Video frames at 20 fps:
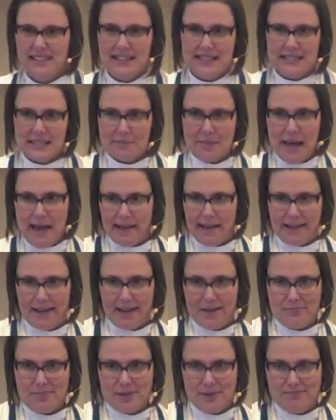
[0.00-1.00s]
Let's back
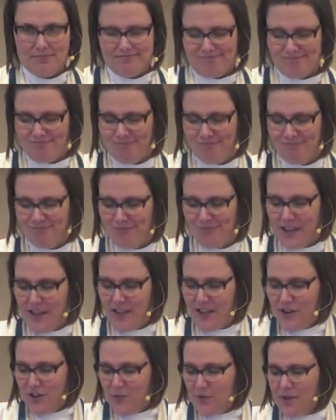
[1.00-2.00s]
up.
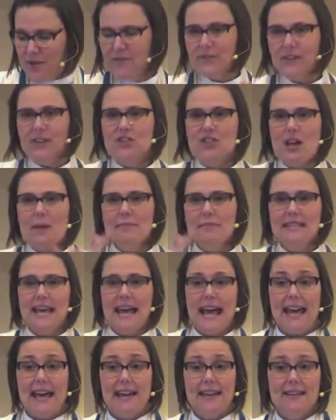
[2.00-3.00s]
We've jumped
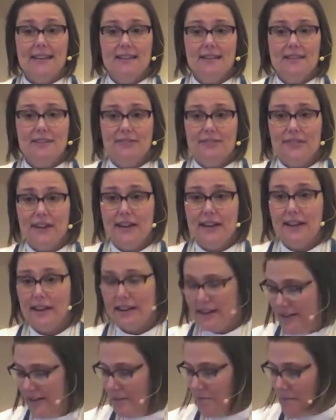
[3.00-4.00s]
ahead a
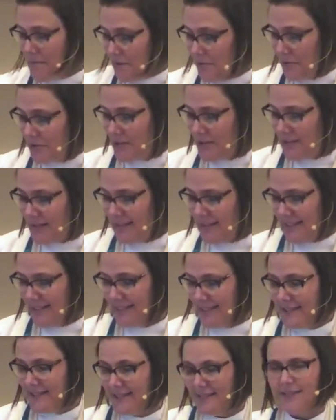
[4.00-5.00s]
fair amount
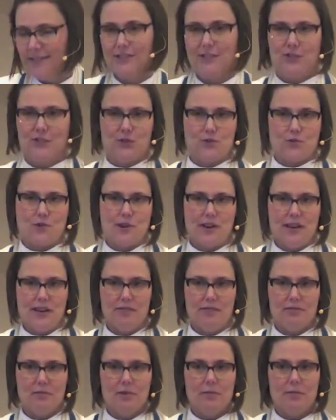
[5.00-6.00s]
in the
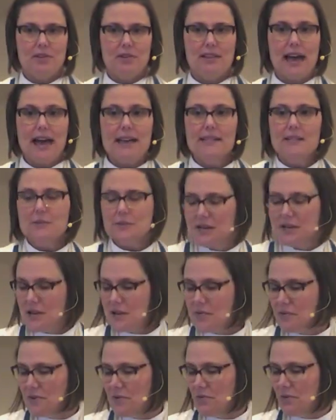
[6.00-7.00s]
story. Remember, last
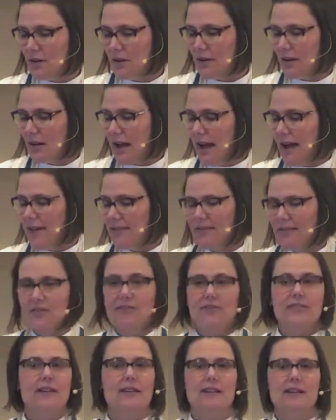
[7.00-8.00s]
week we were at
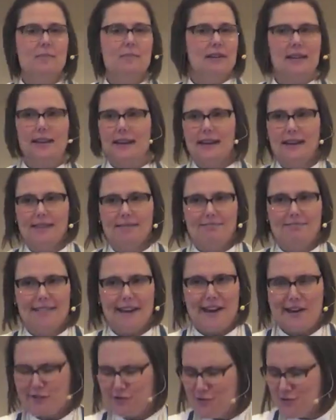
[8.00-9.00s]
the very beginning,
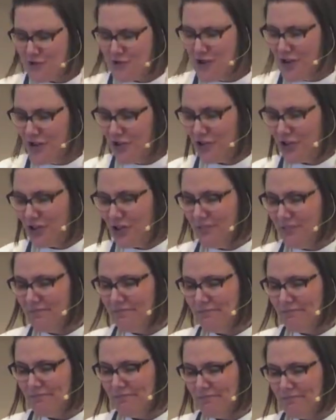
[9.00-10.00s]
at creation.